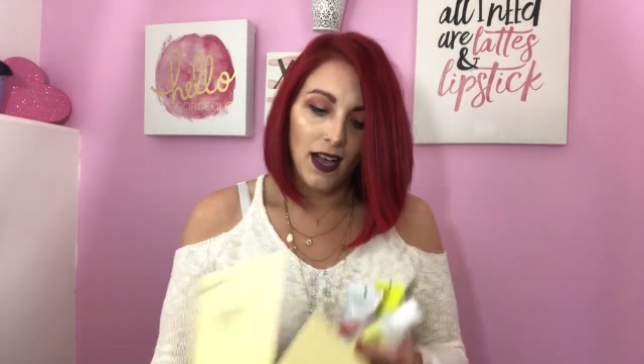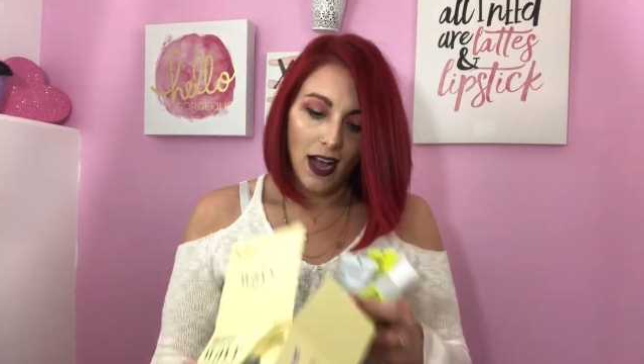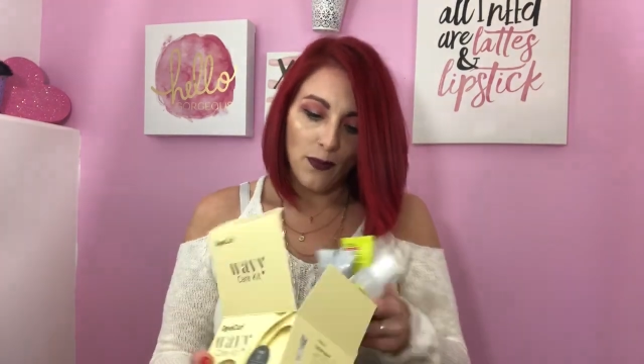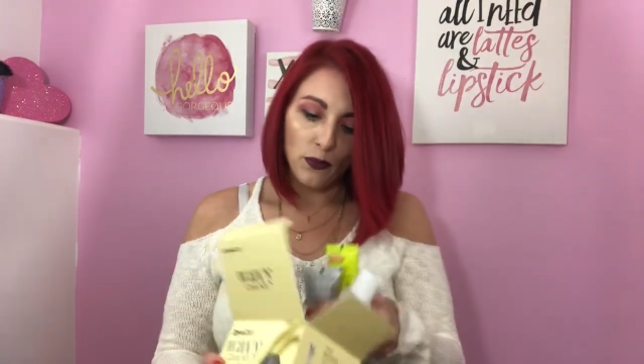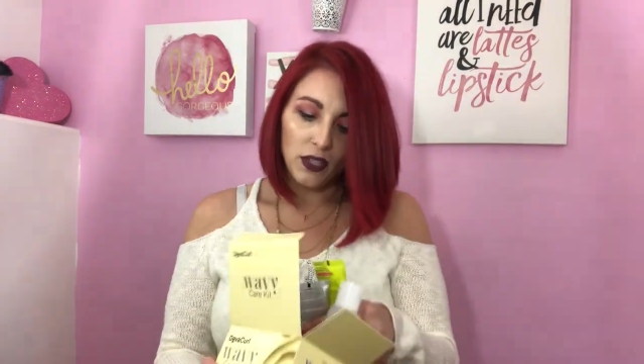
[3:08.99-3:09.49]

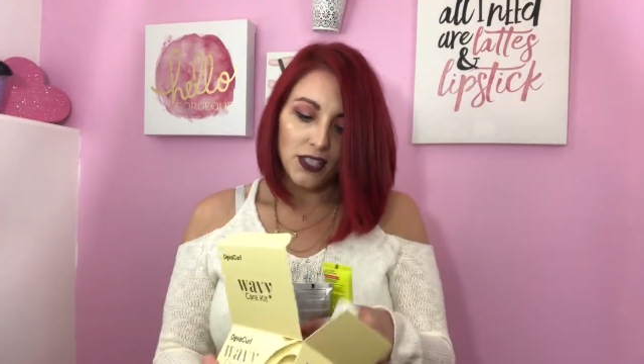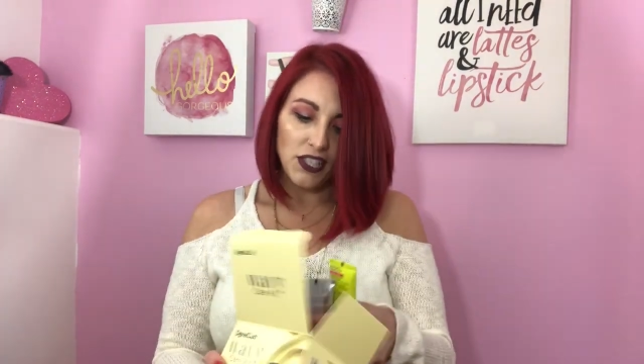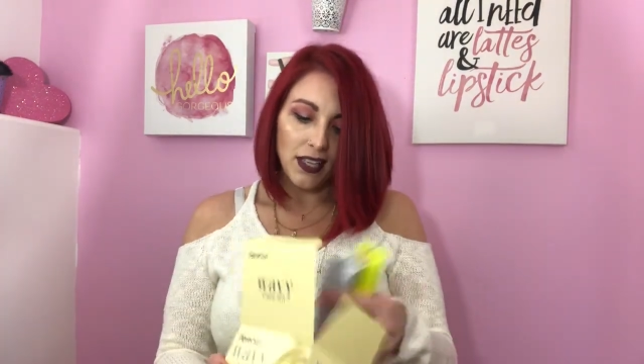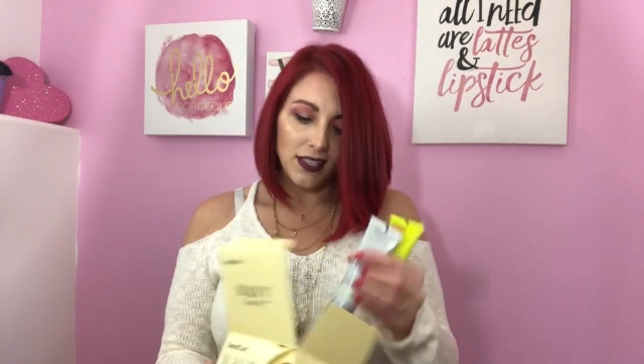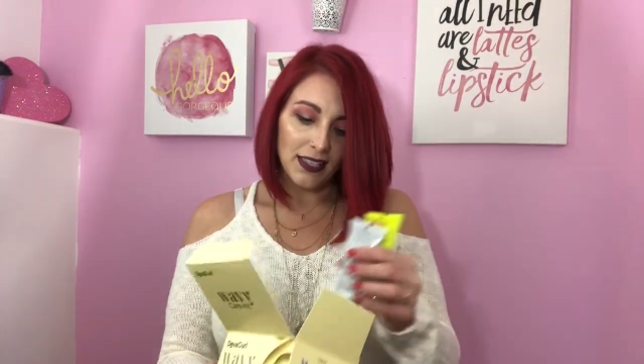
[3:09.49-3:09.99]
I'm really
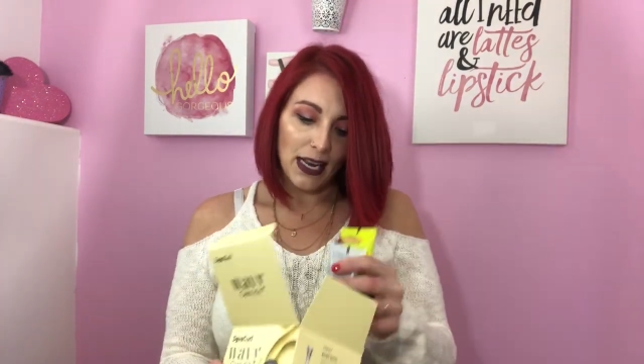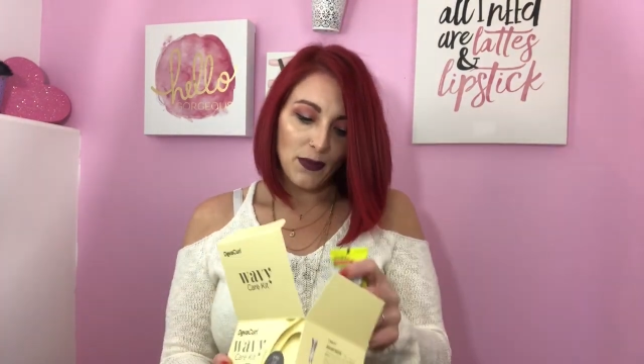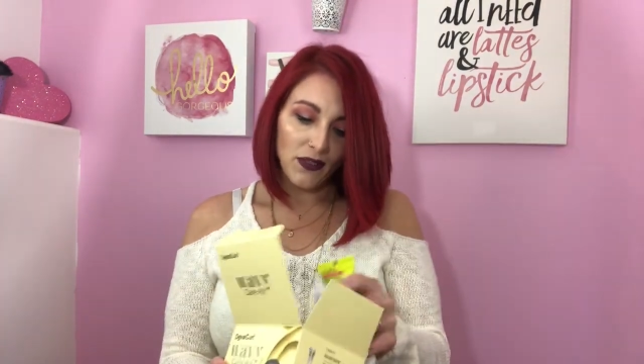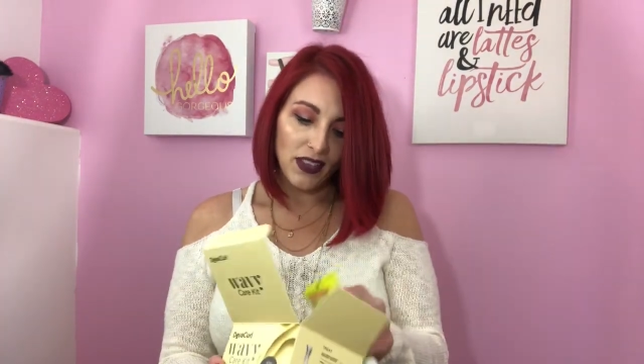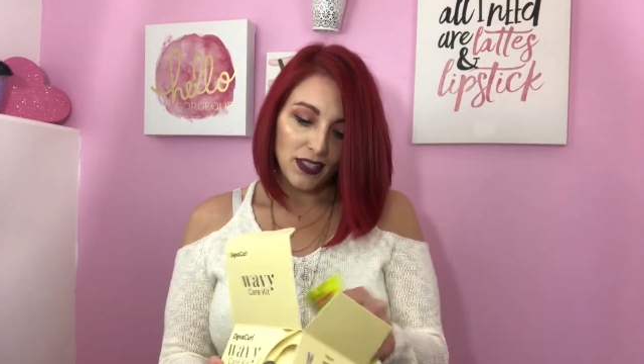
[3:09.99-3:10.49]
jealous that I'm
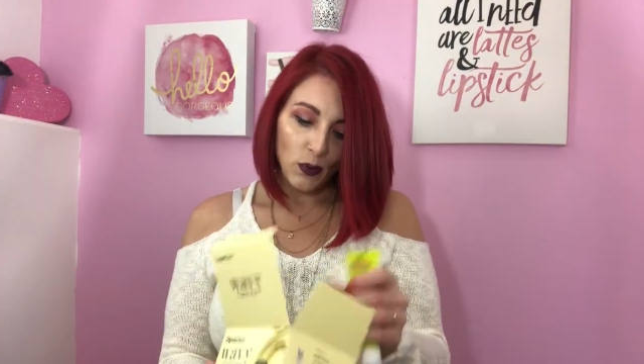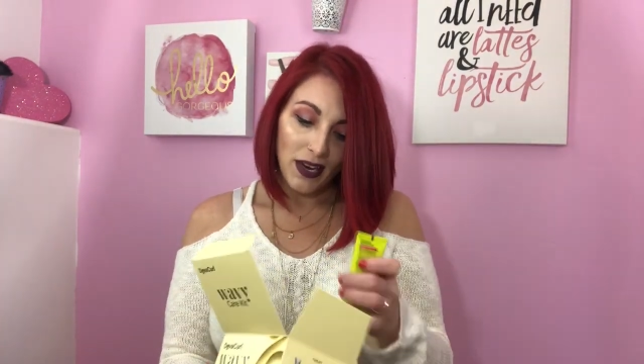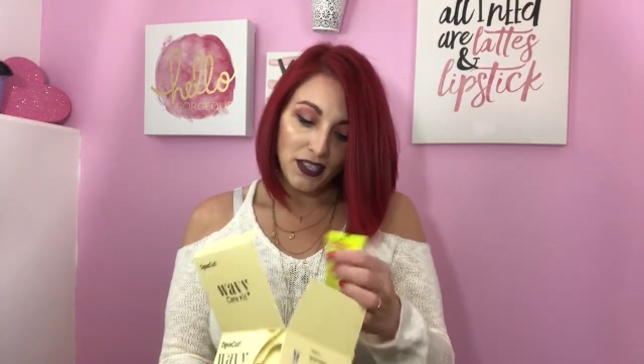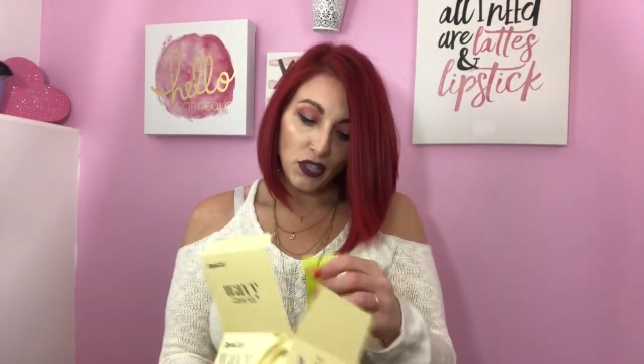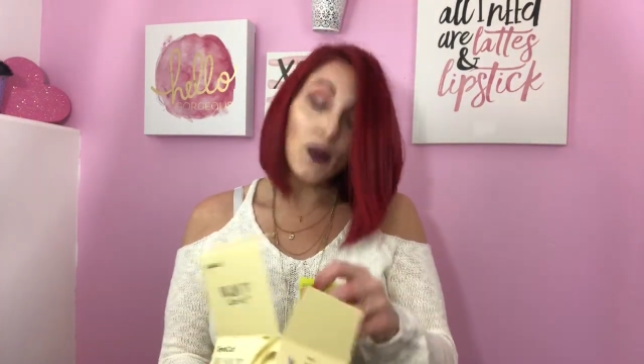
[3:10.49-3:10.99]
giving this
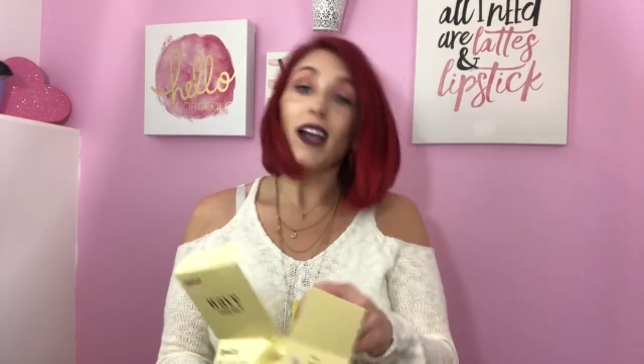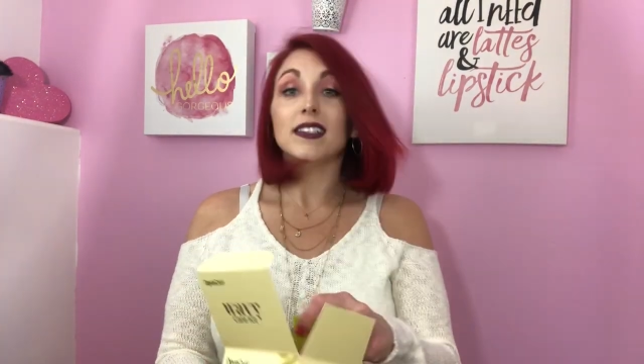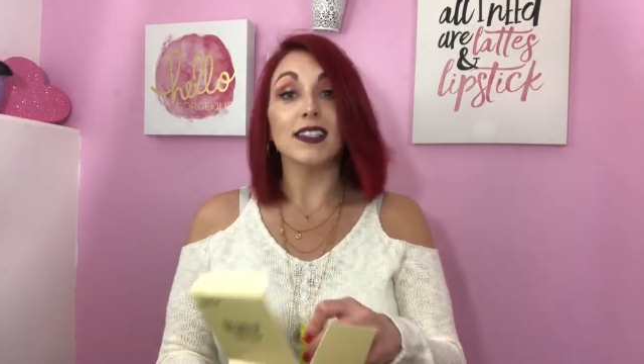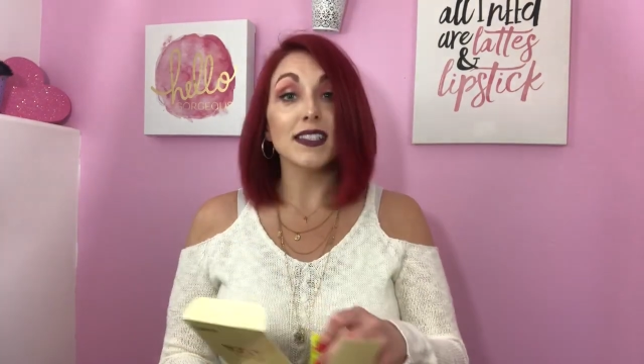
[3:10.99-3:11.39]
away to you guys